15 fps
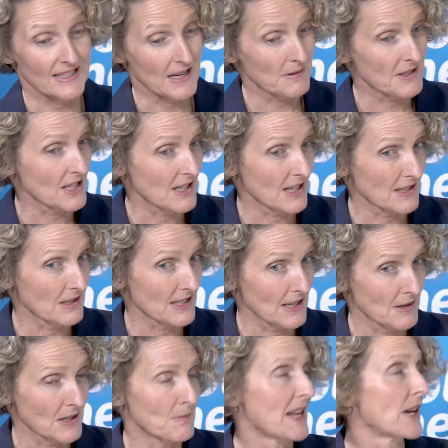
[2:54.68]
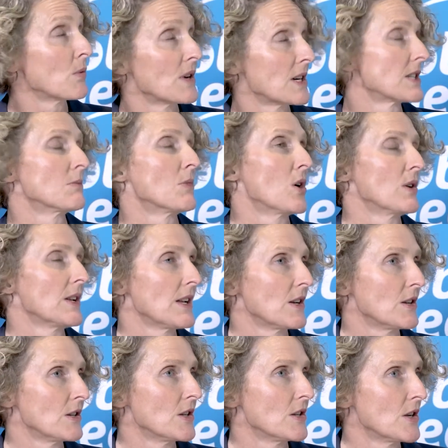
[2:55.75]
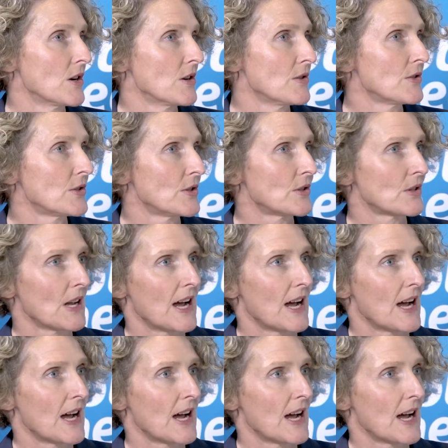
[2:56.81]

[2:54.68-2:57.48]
So it doesn't seem to matter which emollient you use.